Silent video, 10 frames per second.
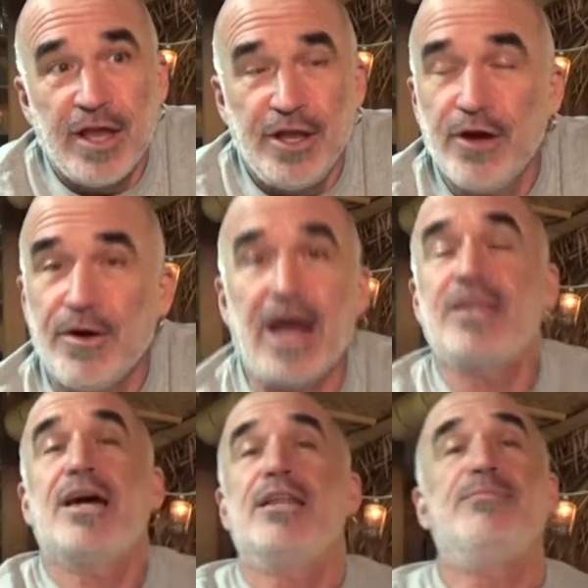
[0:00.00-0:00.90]
No, I
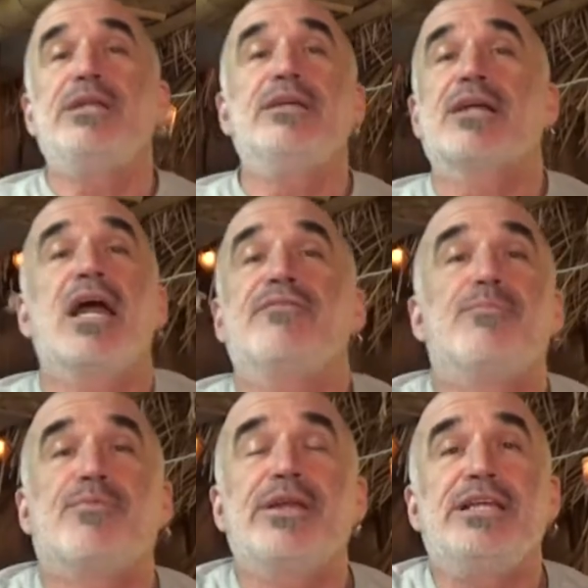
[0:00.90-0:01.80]
thought it'd be a kind of
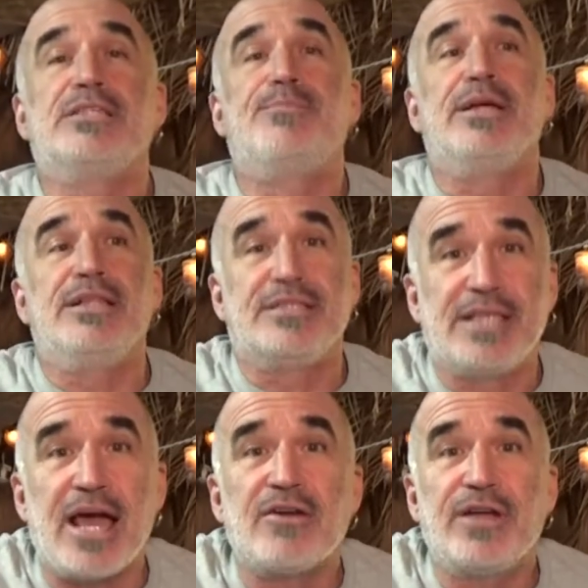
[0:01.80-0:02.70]
a breeze, but
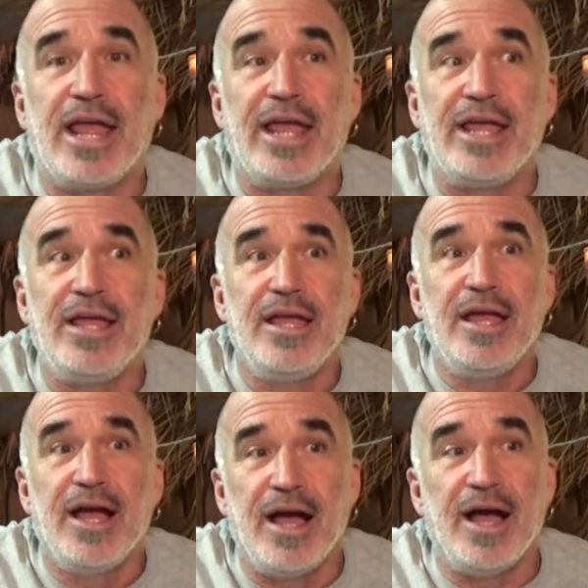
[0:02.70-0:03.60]
Saturday,
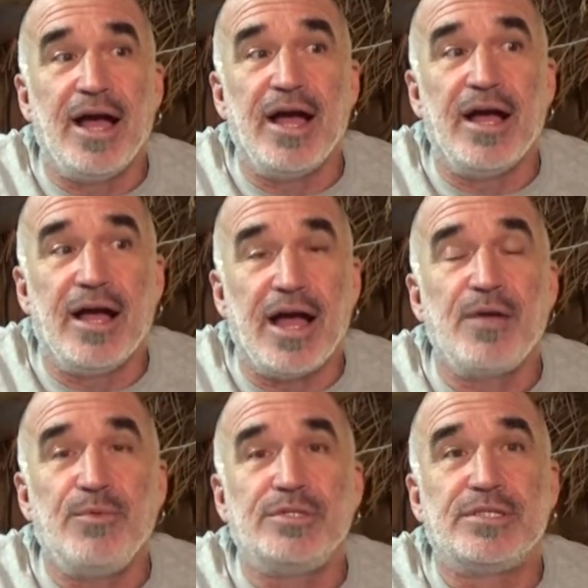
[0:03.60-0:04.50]

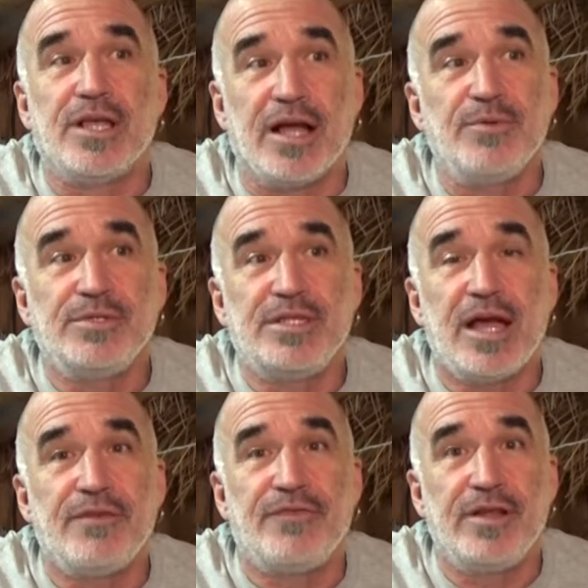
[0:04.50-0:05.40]
I was
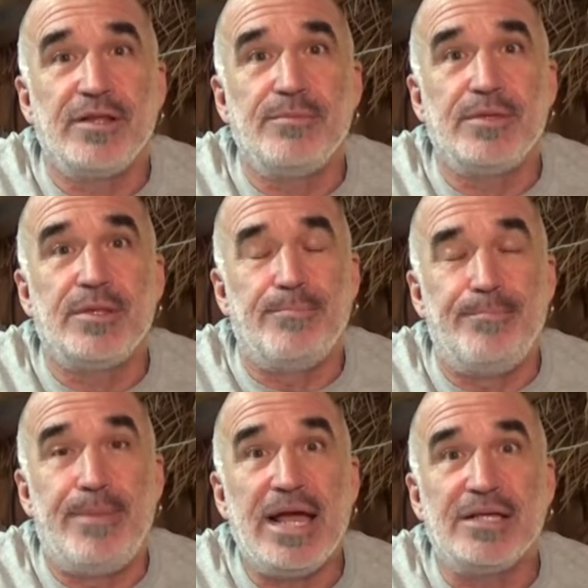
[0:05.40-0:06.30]
not feeling the
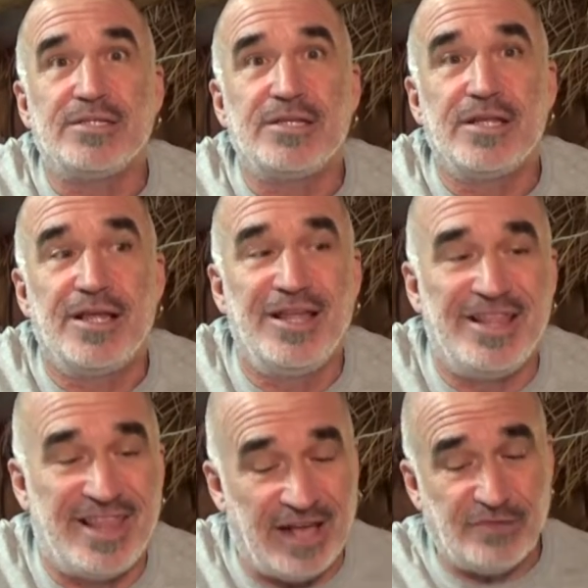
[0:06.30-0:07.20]
best,
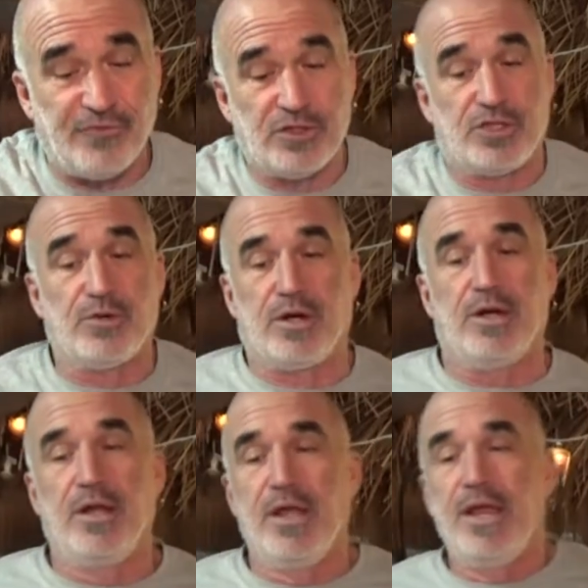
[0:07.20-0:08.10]
that's for sure.
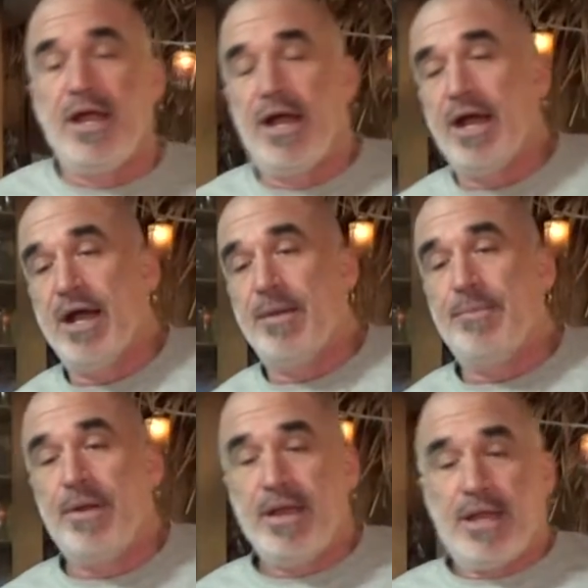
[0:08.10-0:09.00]

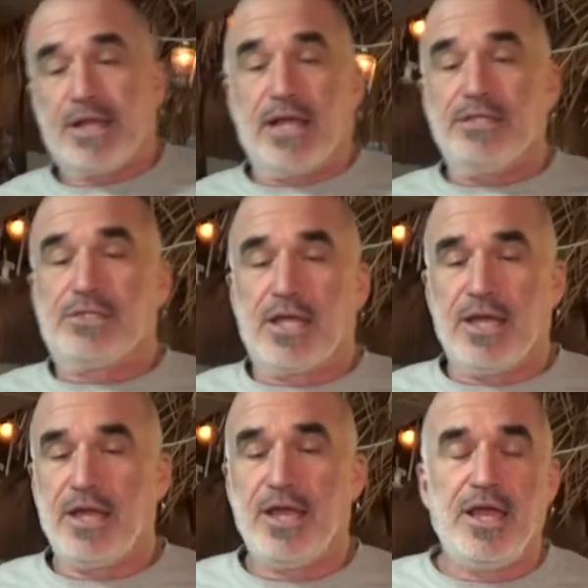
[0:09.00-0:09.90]
Because,
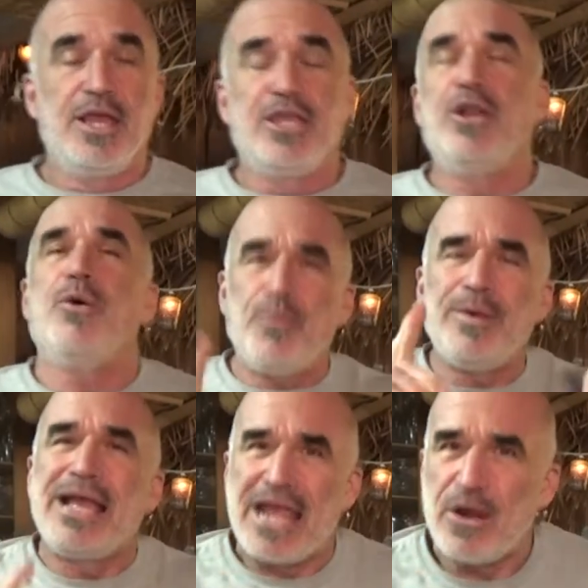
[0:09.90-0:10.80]
you know,
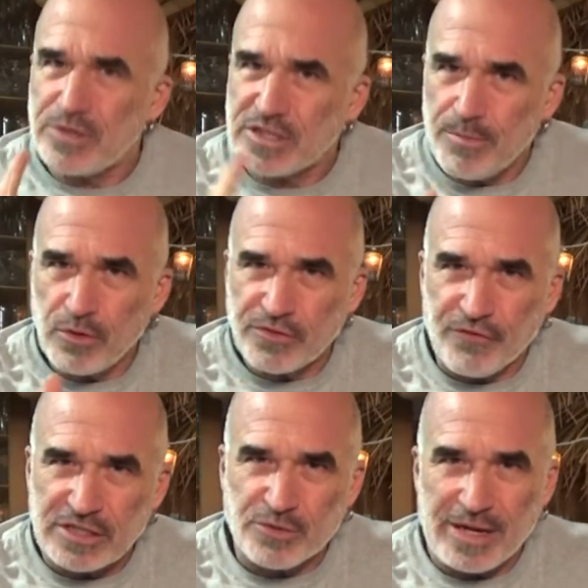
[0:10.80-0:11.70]
here was the most
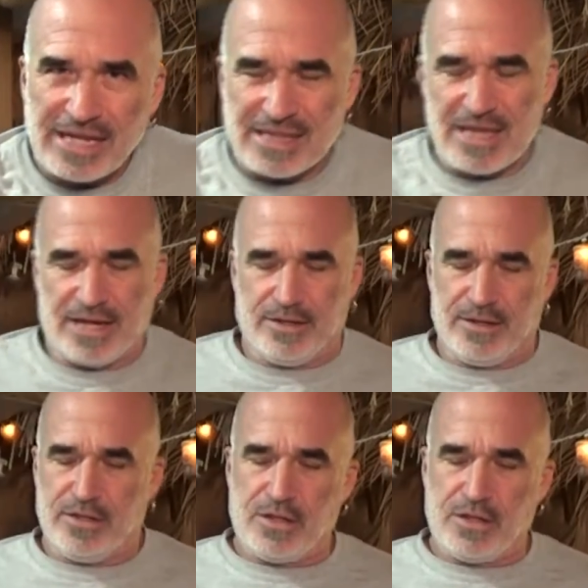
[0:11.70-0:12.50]
frustrating thing.